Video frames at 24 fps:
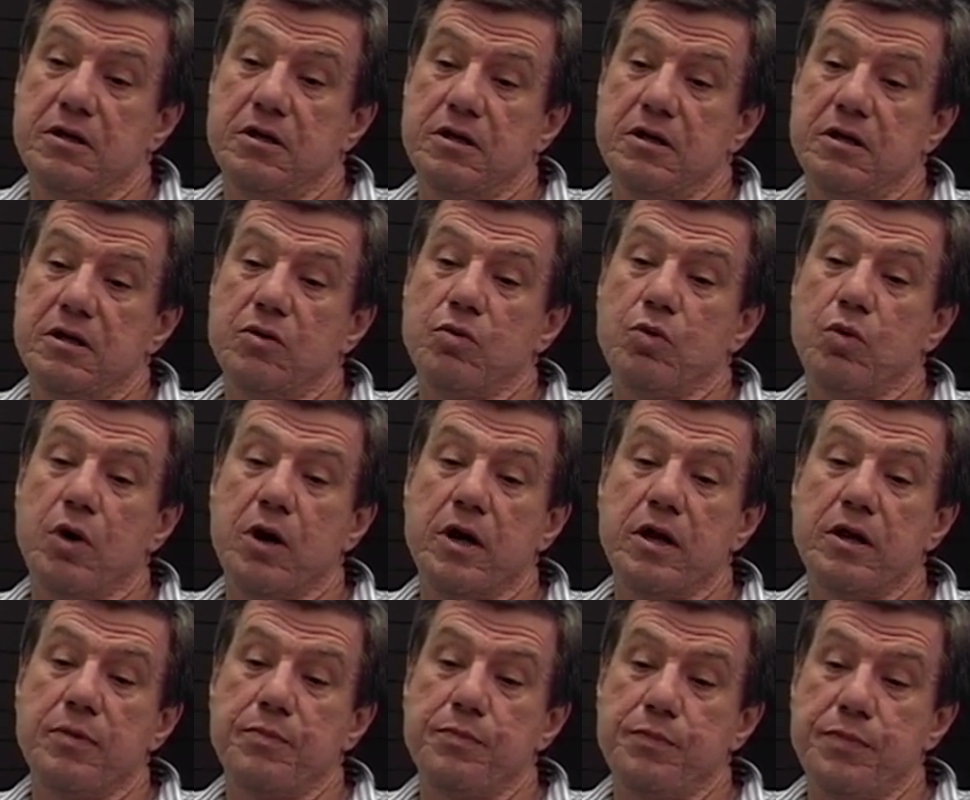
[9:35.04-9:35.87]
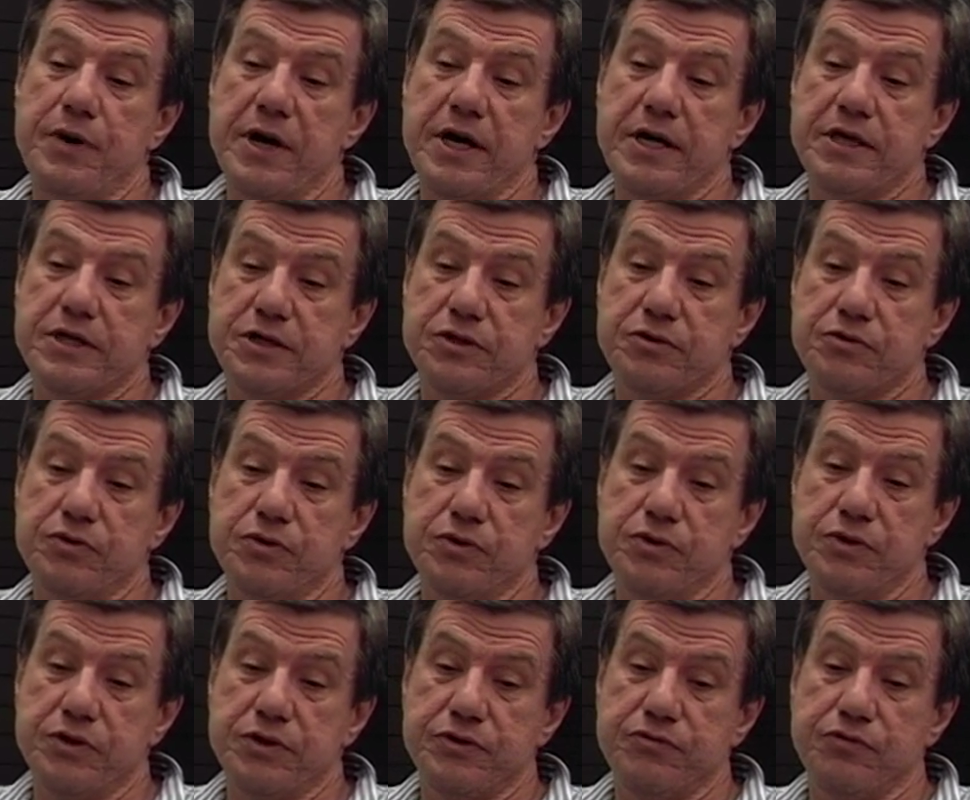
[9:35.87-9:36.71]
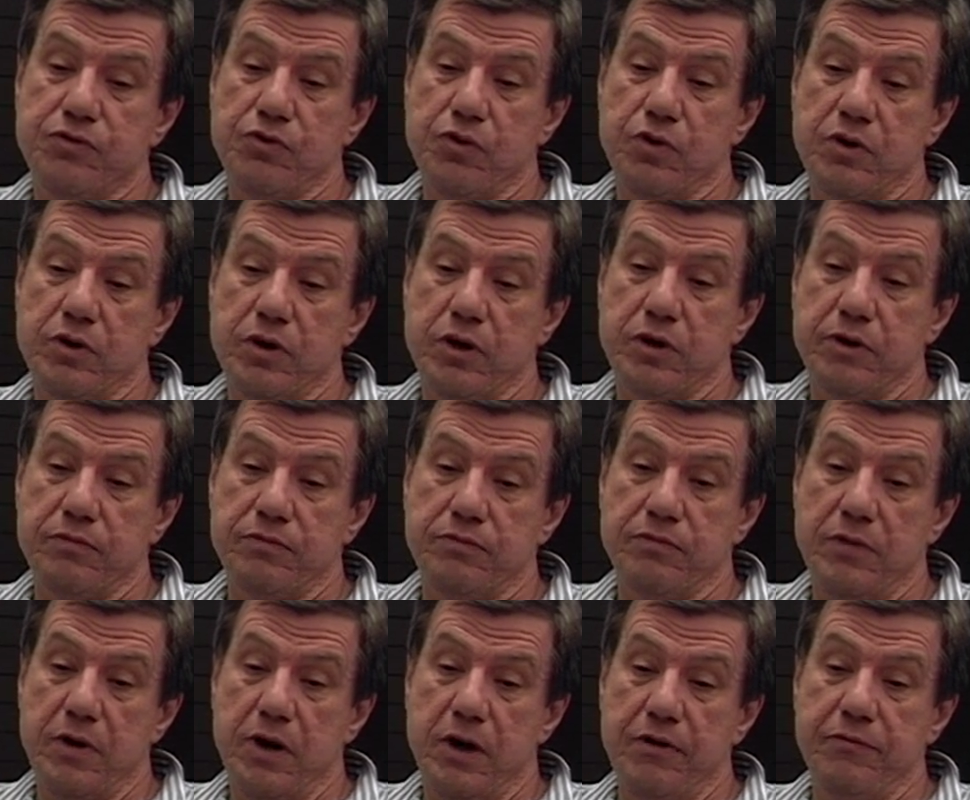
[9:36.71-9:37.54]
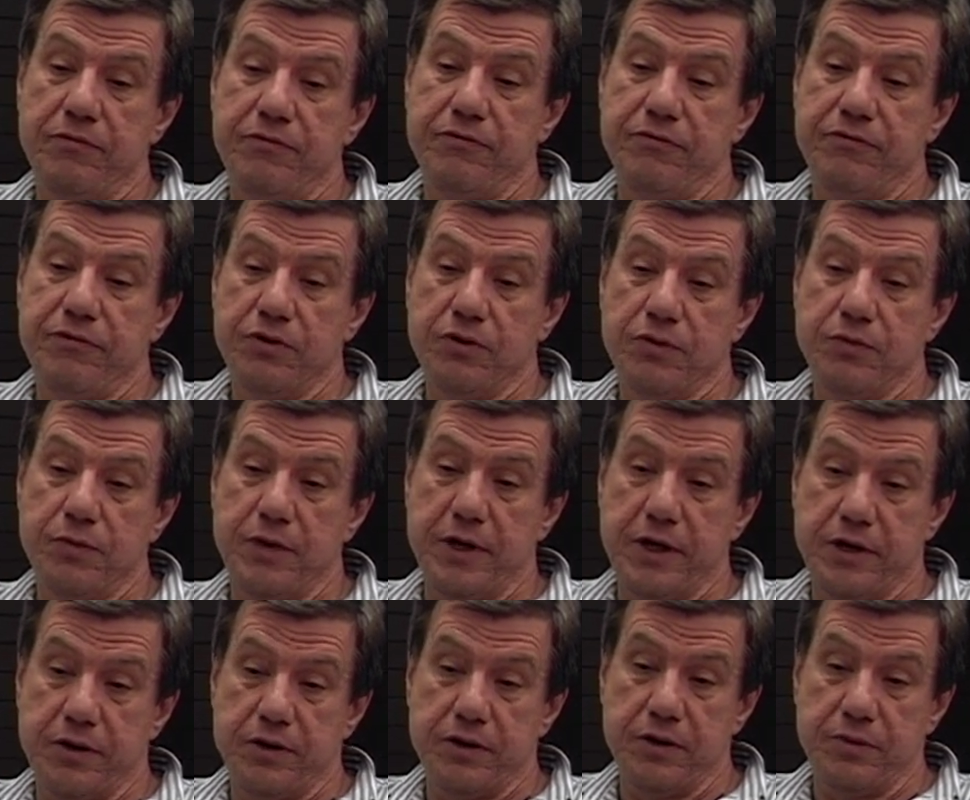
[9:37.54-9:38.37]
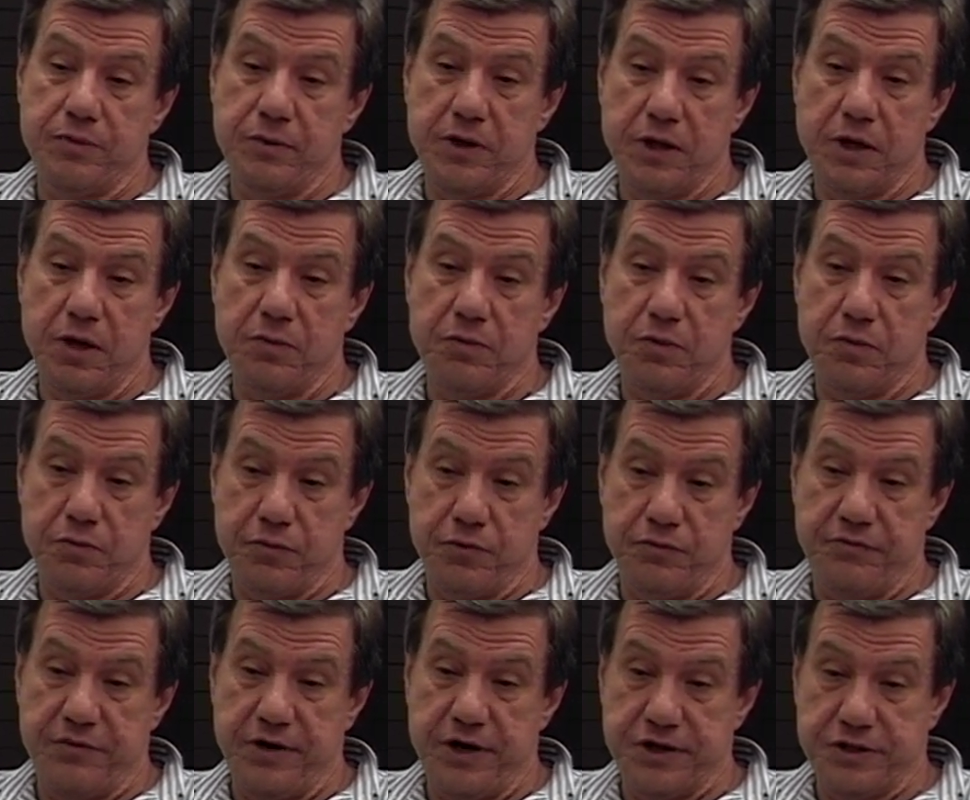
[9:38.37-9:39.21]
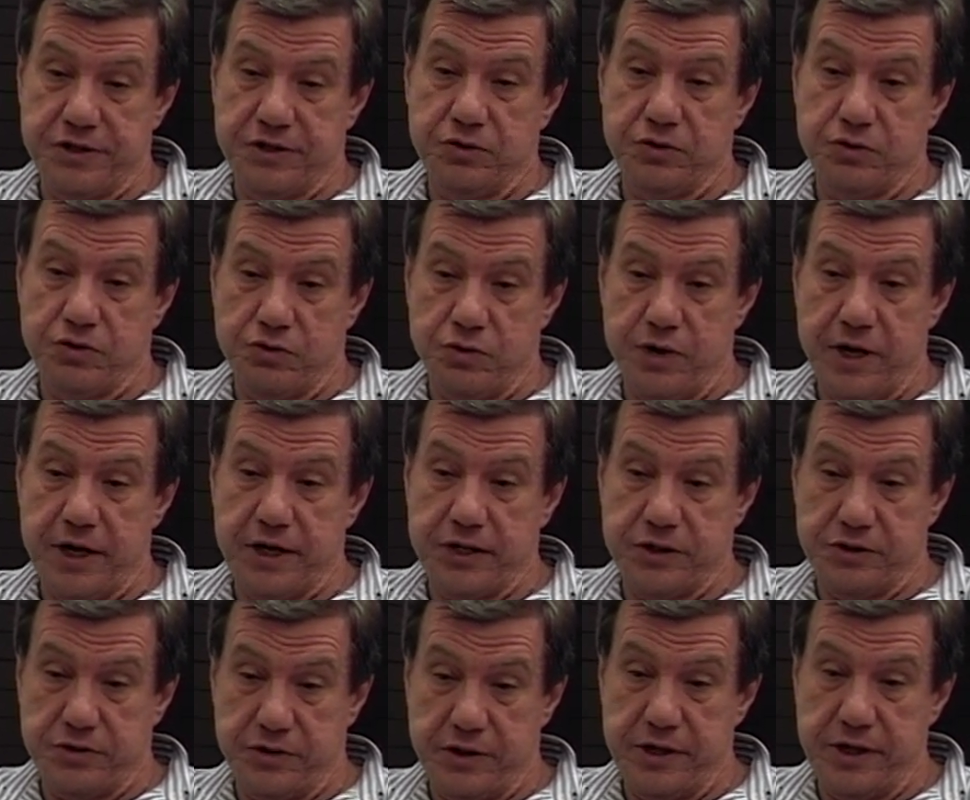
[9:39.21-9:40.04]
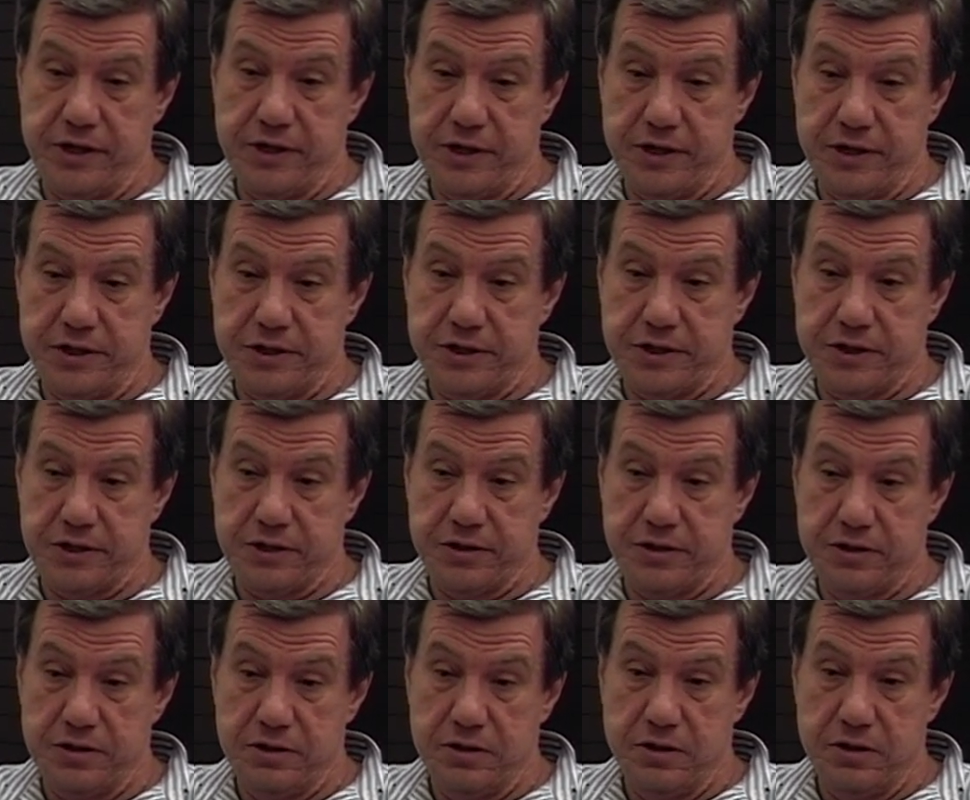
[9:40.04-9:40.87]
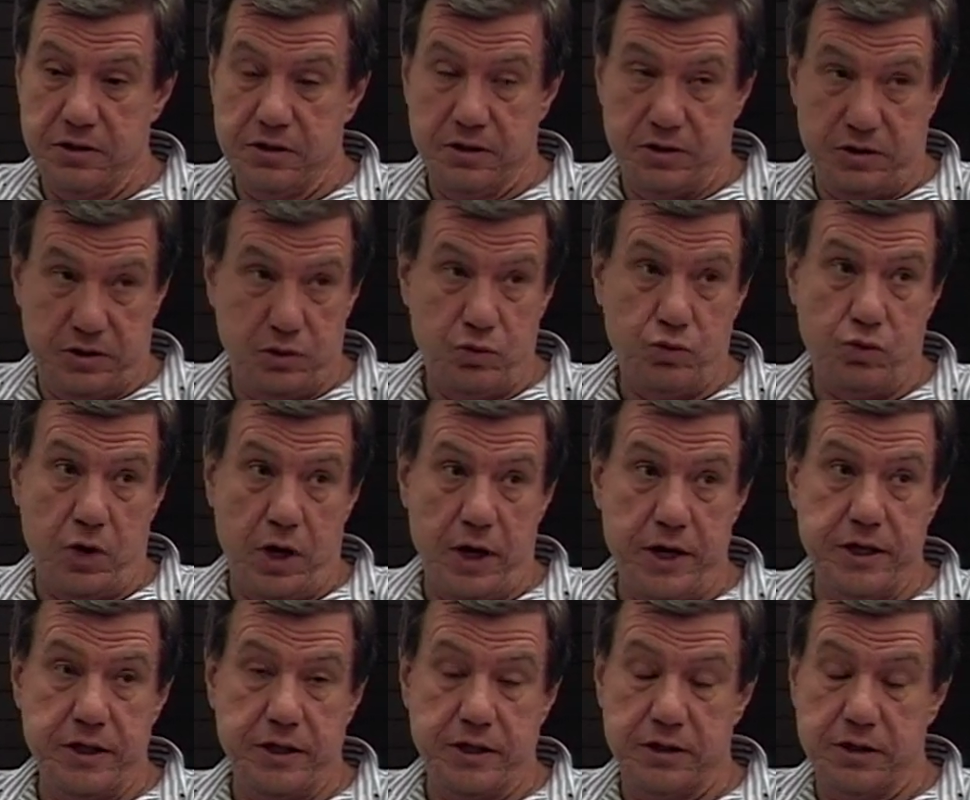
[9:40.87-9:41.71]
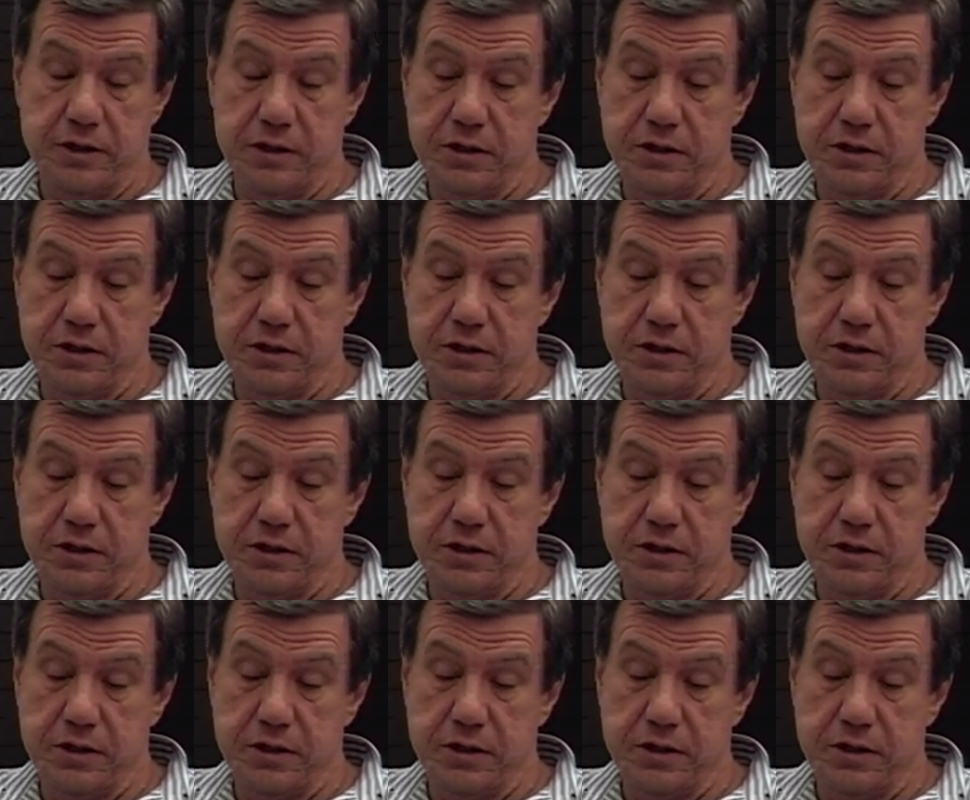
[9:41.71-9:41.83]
one of the best routes for a filmmaker to become a professional director is to write.